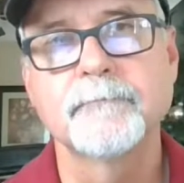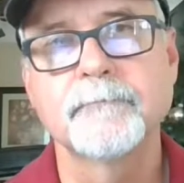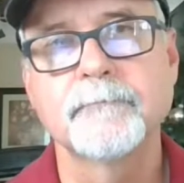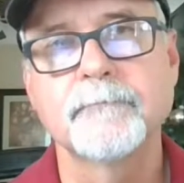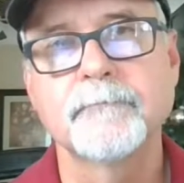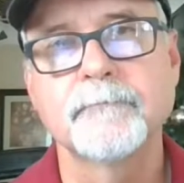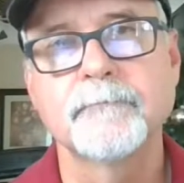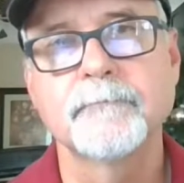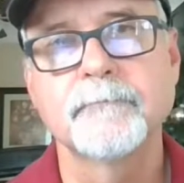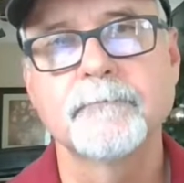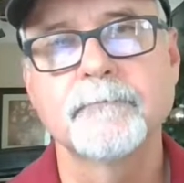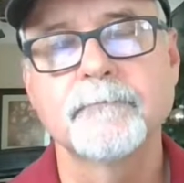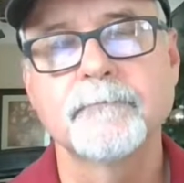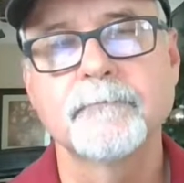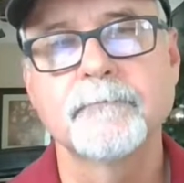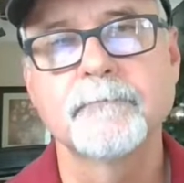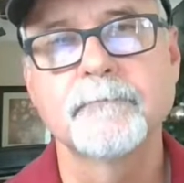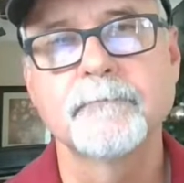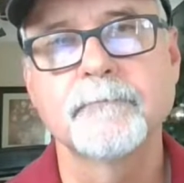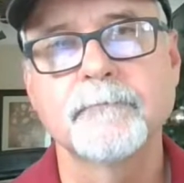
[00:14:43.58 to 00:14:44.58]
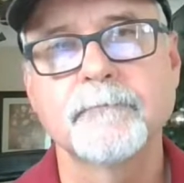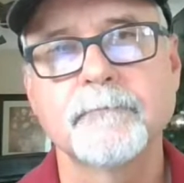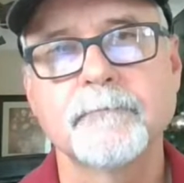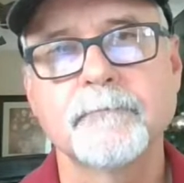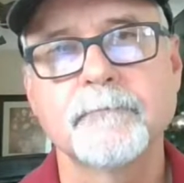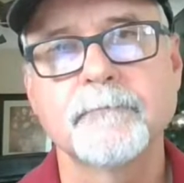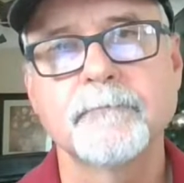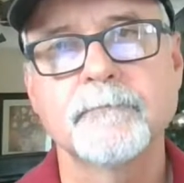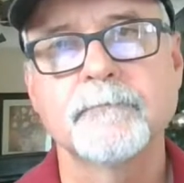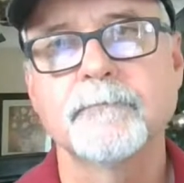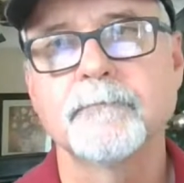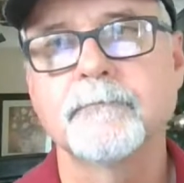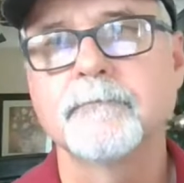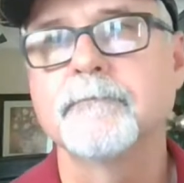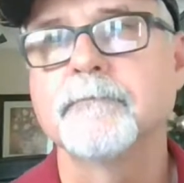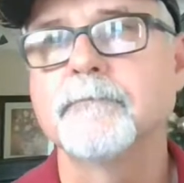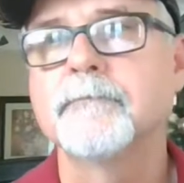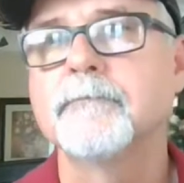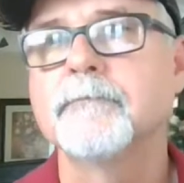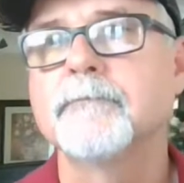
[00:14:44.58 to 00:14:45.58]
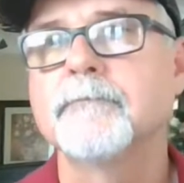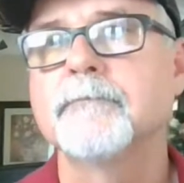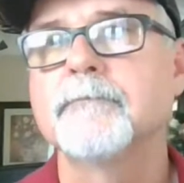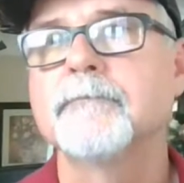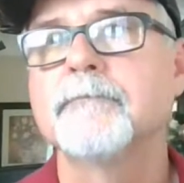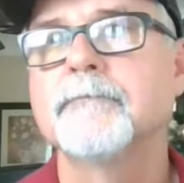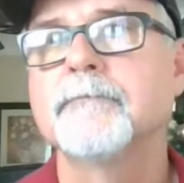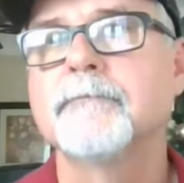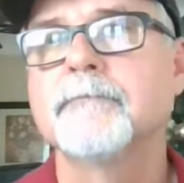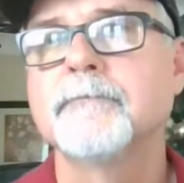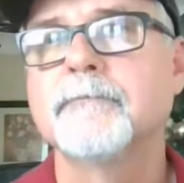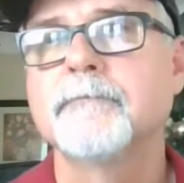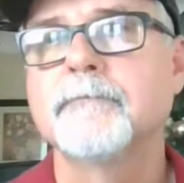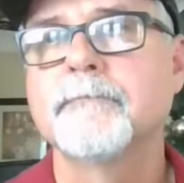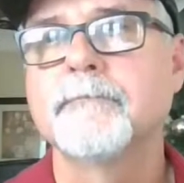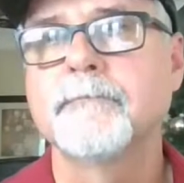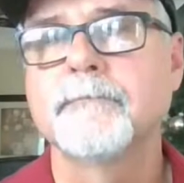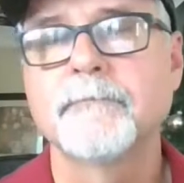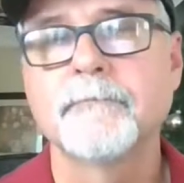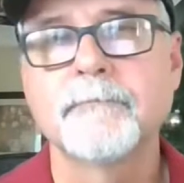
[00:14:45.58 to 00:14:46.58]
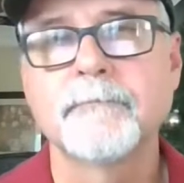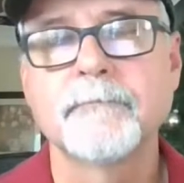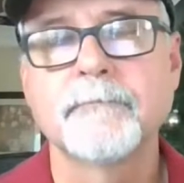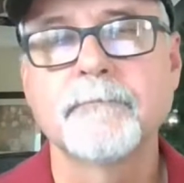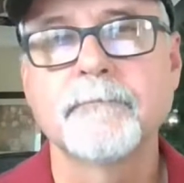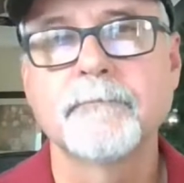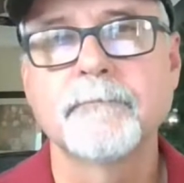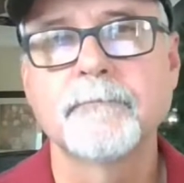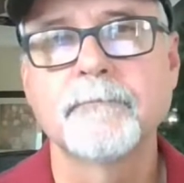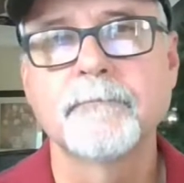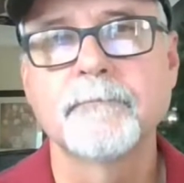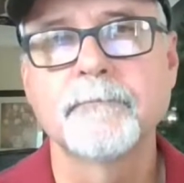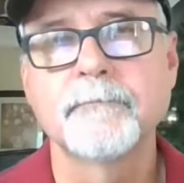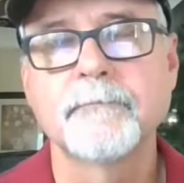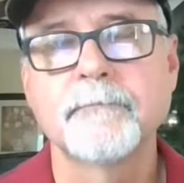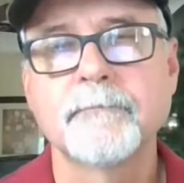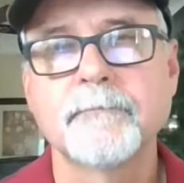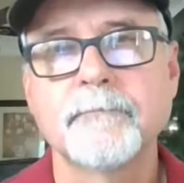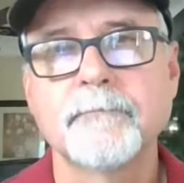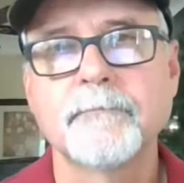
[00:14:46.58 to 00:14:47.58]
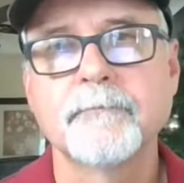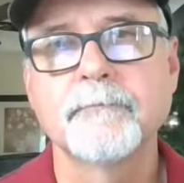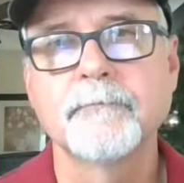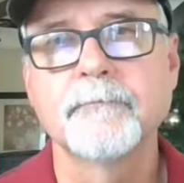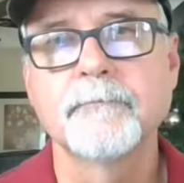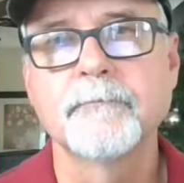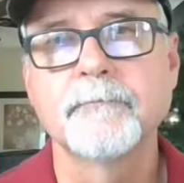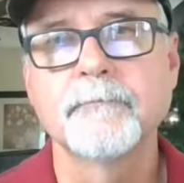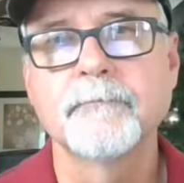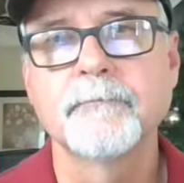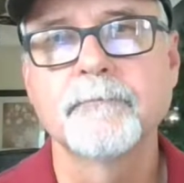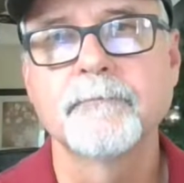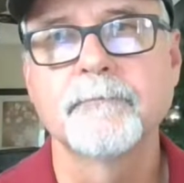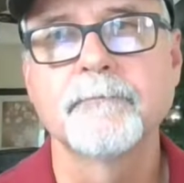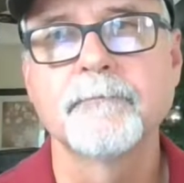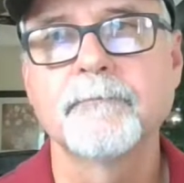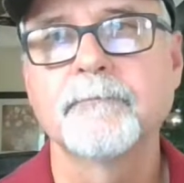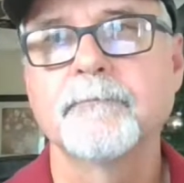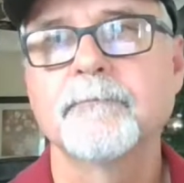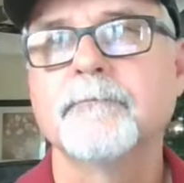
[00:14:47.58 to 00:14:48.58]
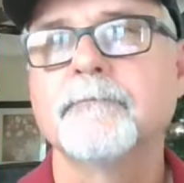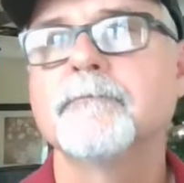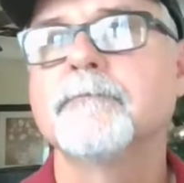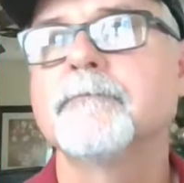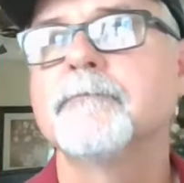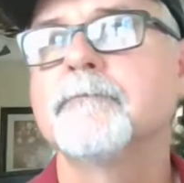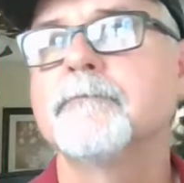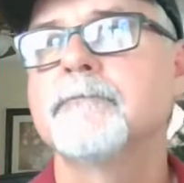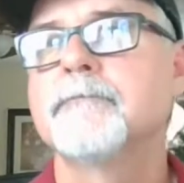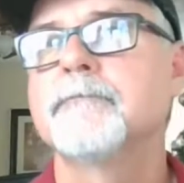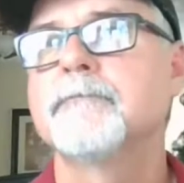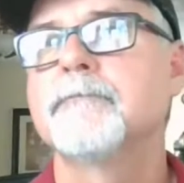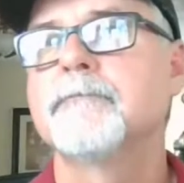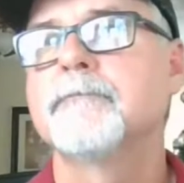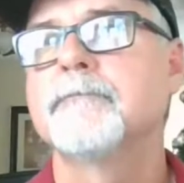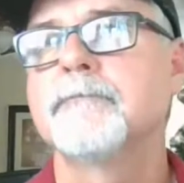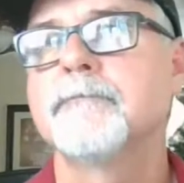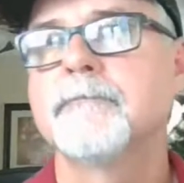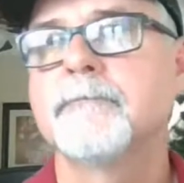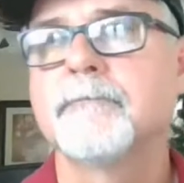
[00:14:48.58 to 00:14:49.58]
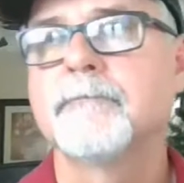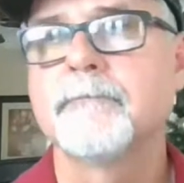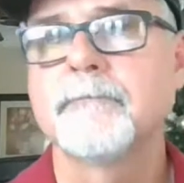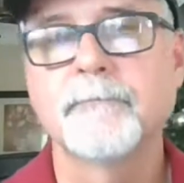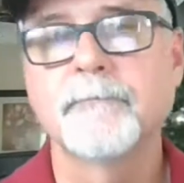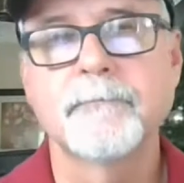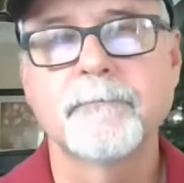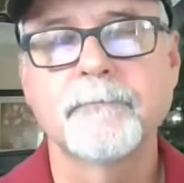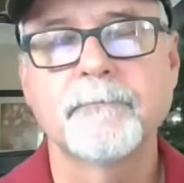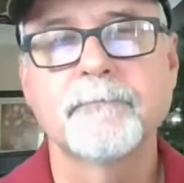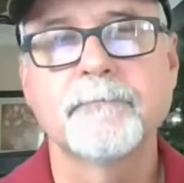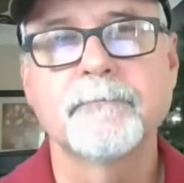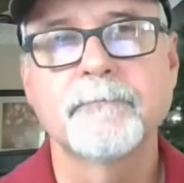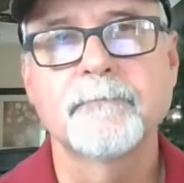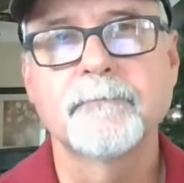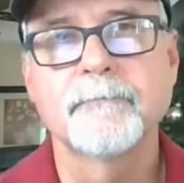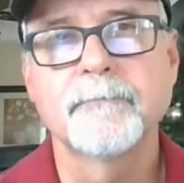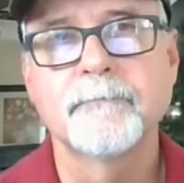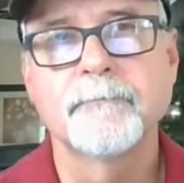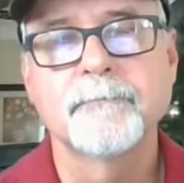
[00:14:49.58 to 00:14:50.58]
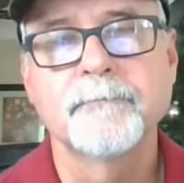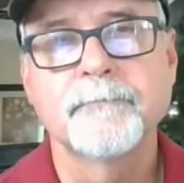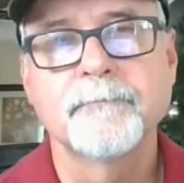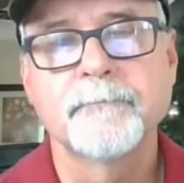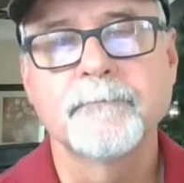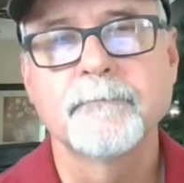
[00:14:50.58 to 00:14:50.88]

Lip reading: [no speech]